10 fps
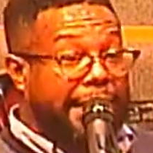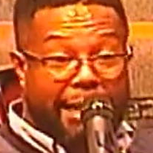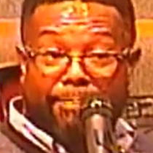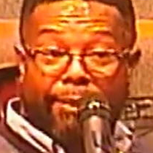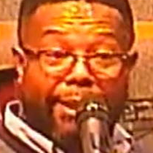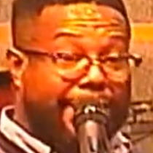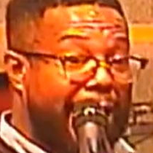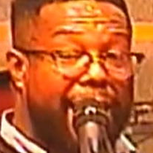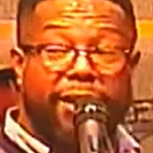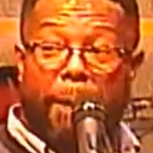come to
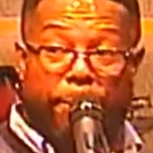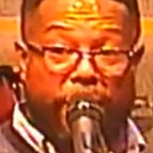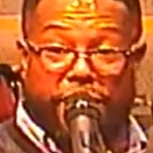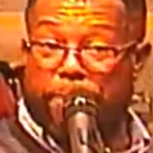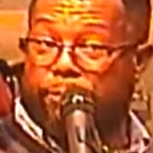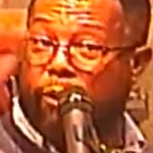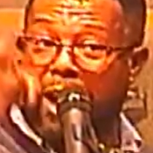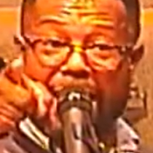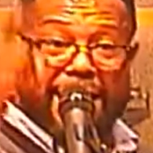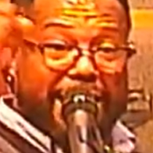tell you, put the
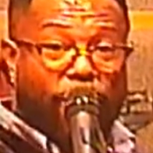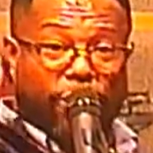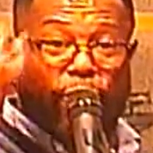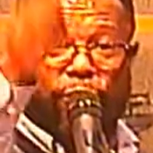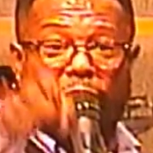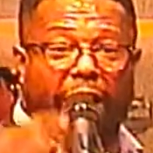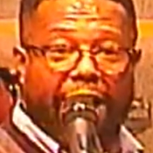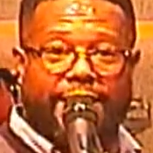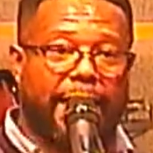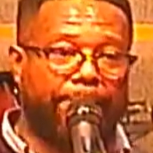praise on the
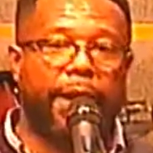front.